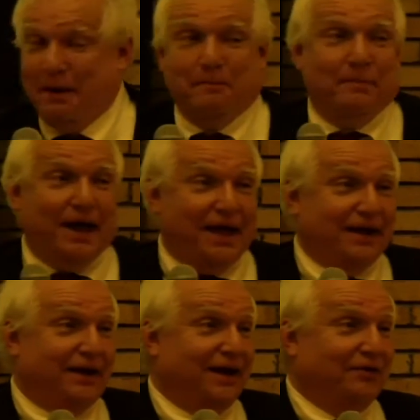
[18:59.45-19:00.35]

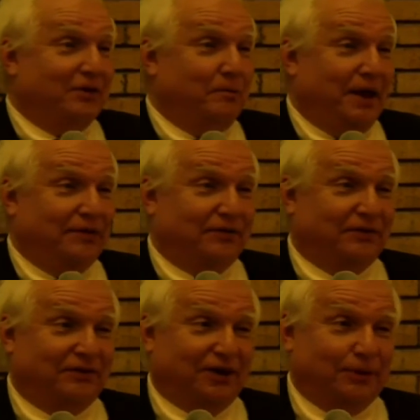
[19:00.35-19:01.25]
made into major
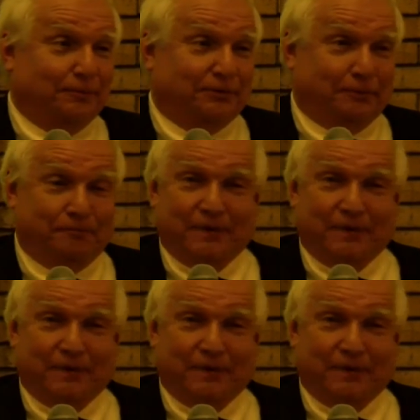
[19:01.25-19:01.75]
sculpture.